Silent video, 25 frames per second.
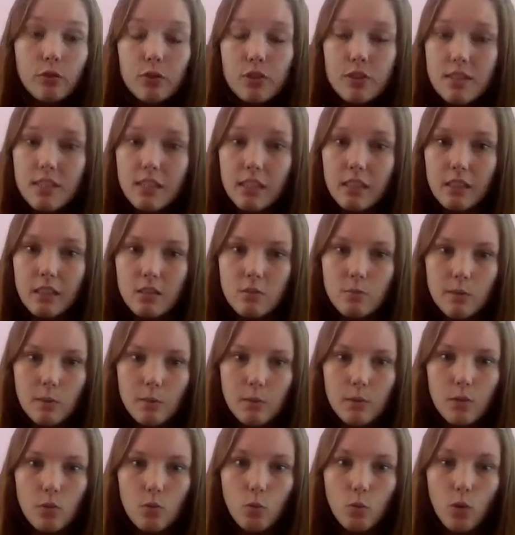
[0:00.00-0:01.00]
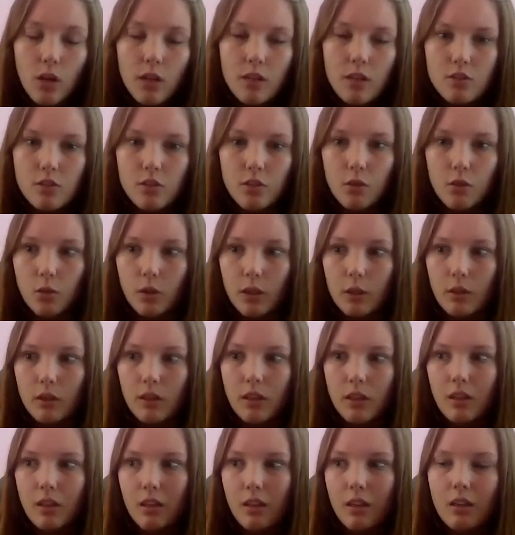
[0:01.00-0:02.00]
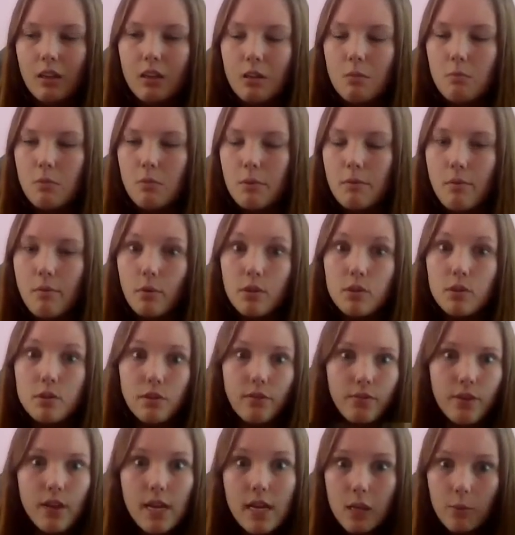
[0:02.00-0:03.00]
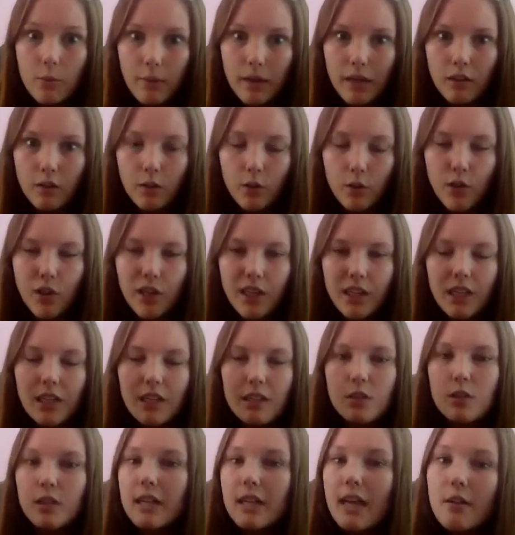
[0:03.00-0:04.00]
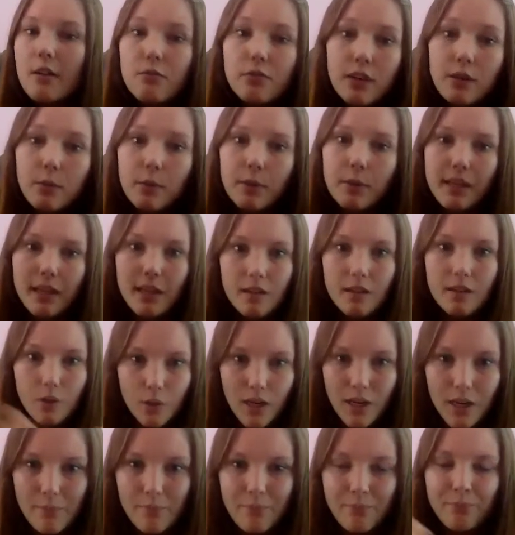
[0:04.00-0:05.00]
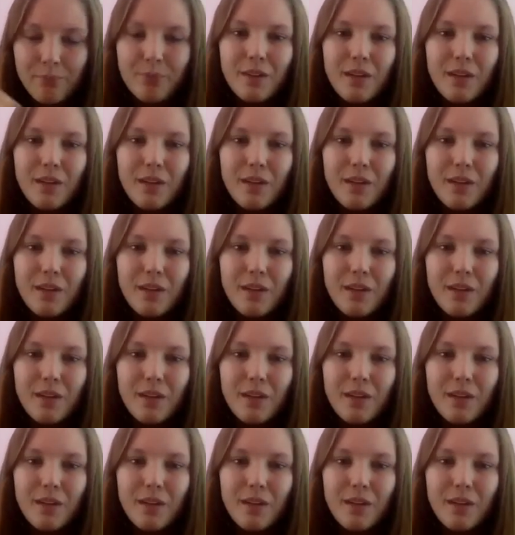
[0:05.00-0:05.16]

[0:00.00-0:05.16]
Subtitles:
different scenes. Maybe you want to, like, maybe one's a fake Mandalorian. You can have fun with it, okay?